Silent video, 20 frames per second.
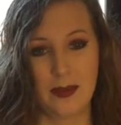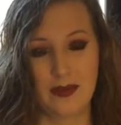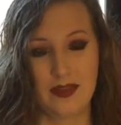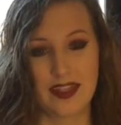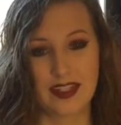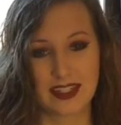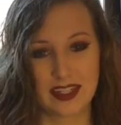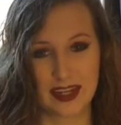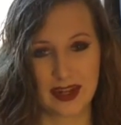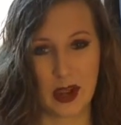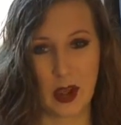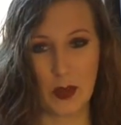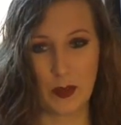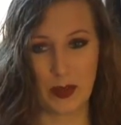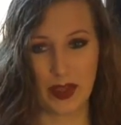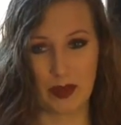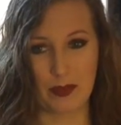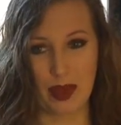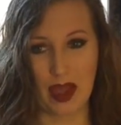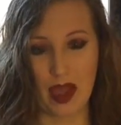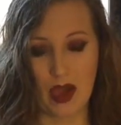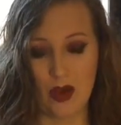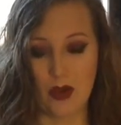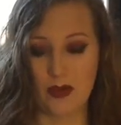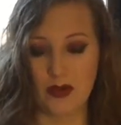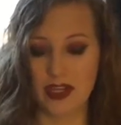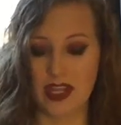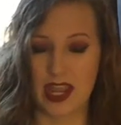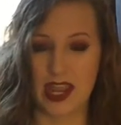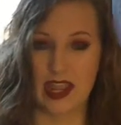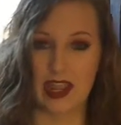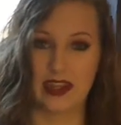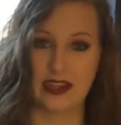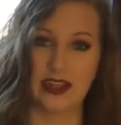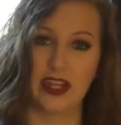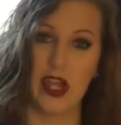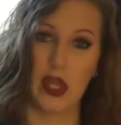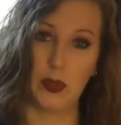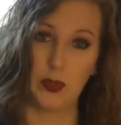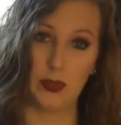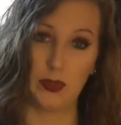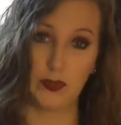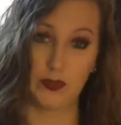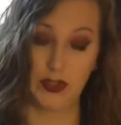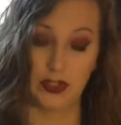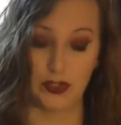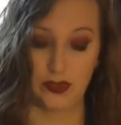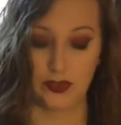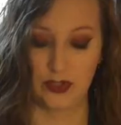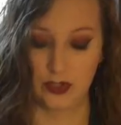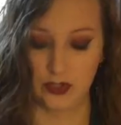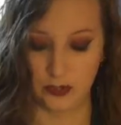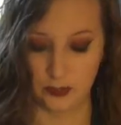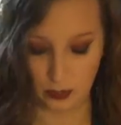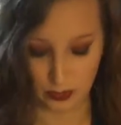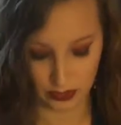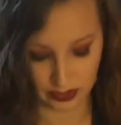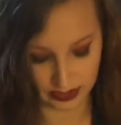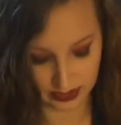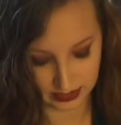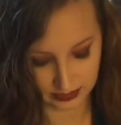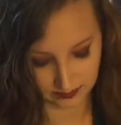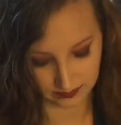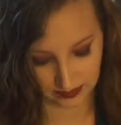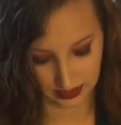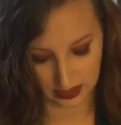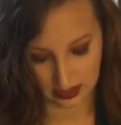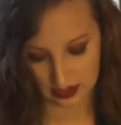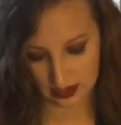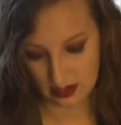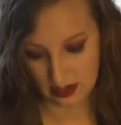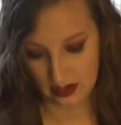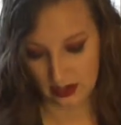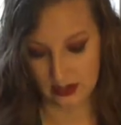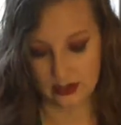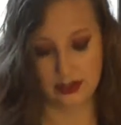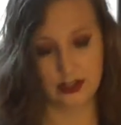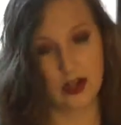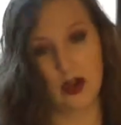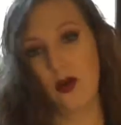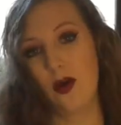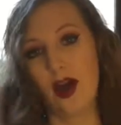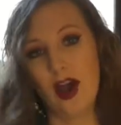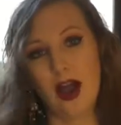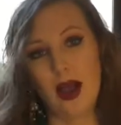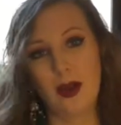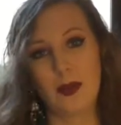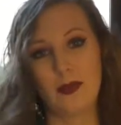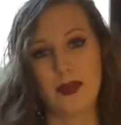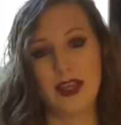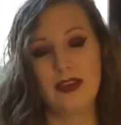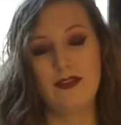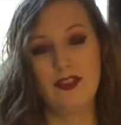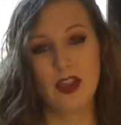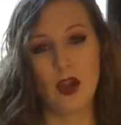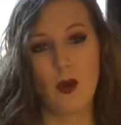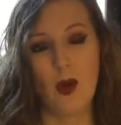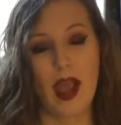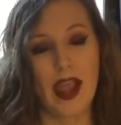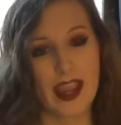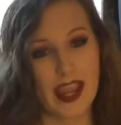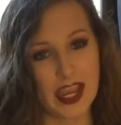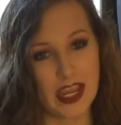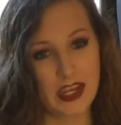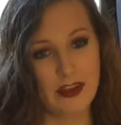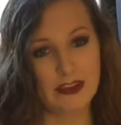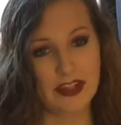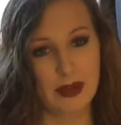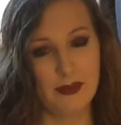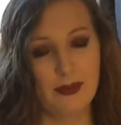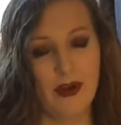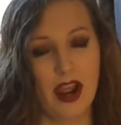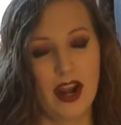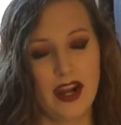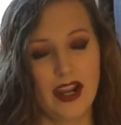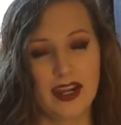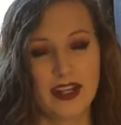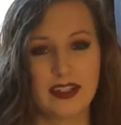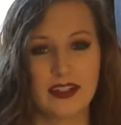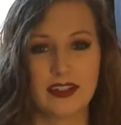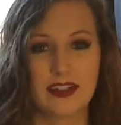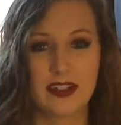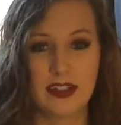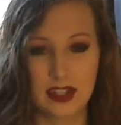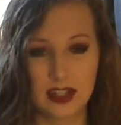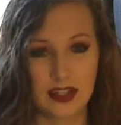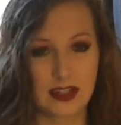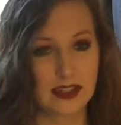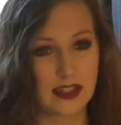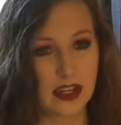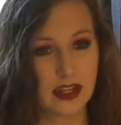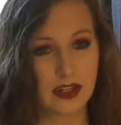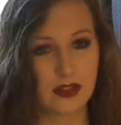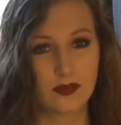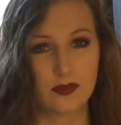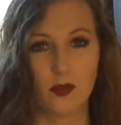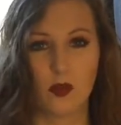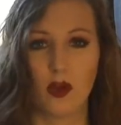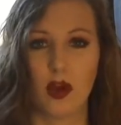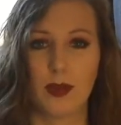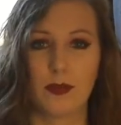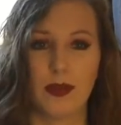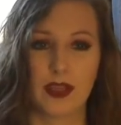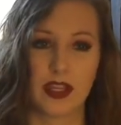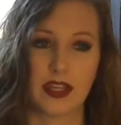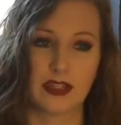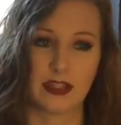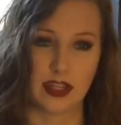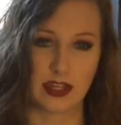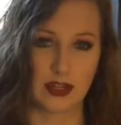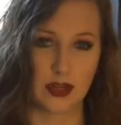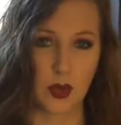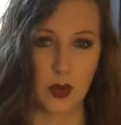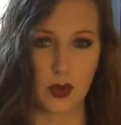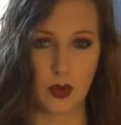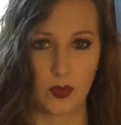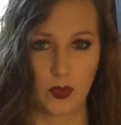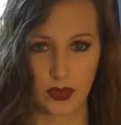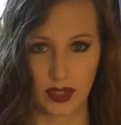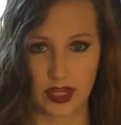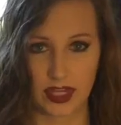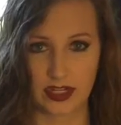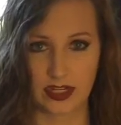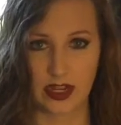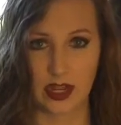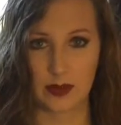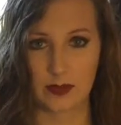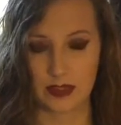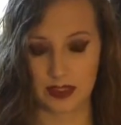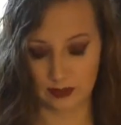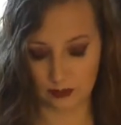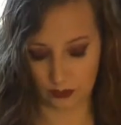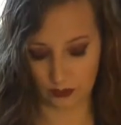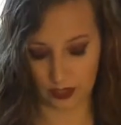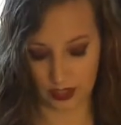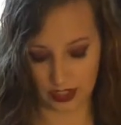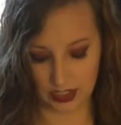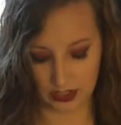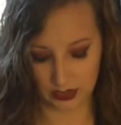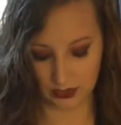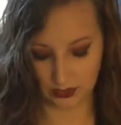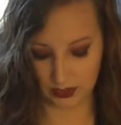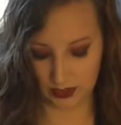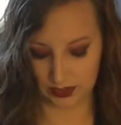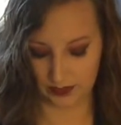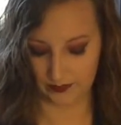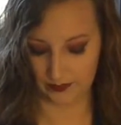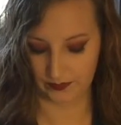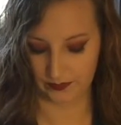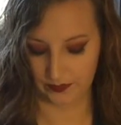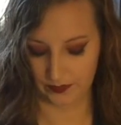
this can help him out and help reduce those pores. So even though I can't use that product, still excited for it because I know it will get some great use.